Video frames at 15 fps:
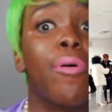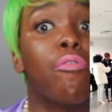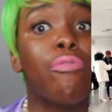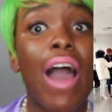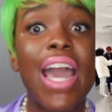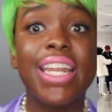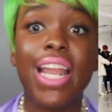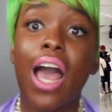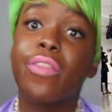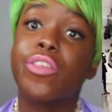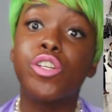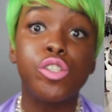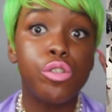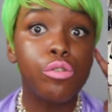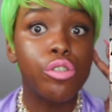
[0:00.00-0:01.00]
But right now the
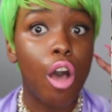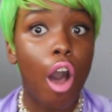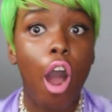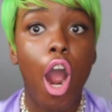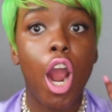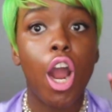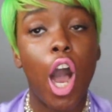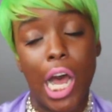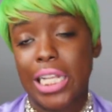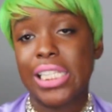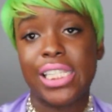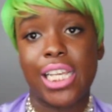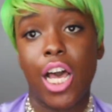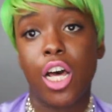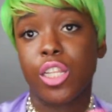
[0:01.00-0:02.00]
shoes are on
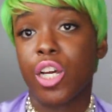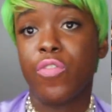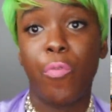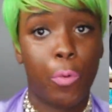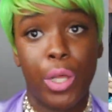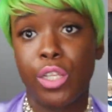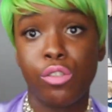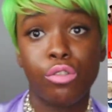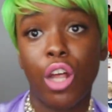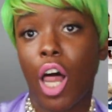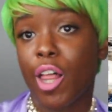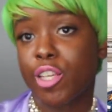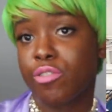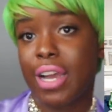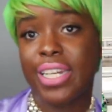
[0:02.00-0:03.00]
sale. They're
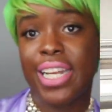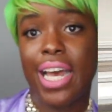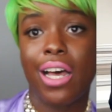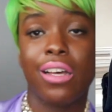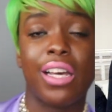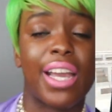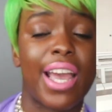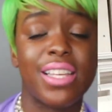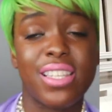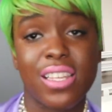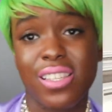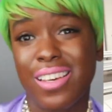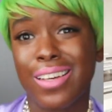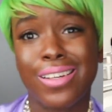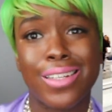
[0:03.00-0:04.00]
$42 right now. I guess
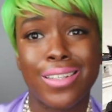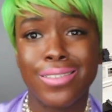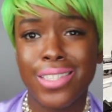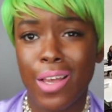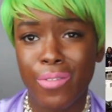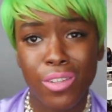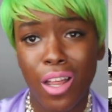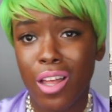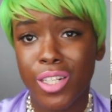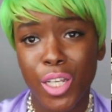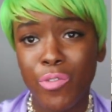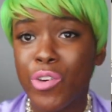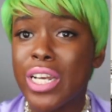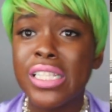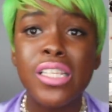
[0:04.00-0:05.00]
that's like a $7
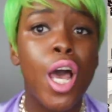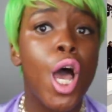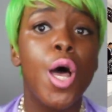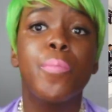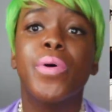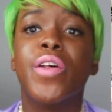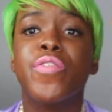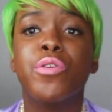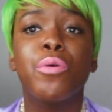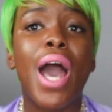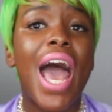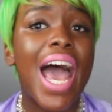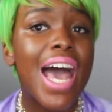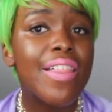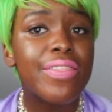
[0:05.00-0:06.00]
difference. But if you
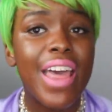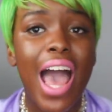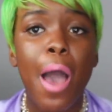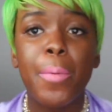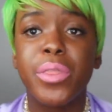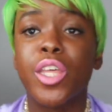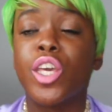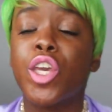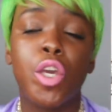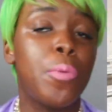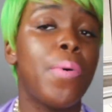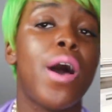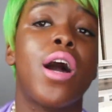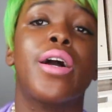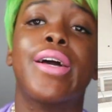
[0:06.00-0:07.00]
add that with a
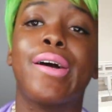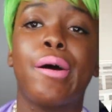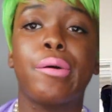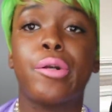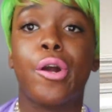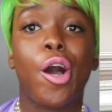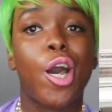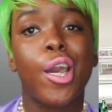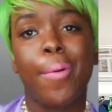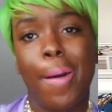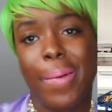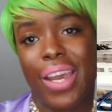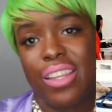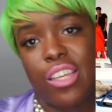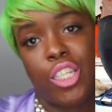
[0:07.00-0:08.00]
coupon code, girl, you could
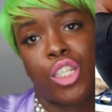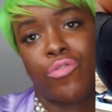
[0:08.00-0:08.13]
probably get these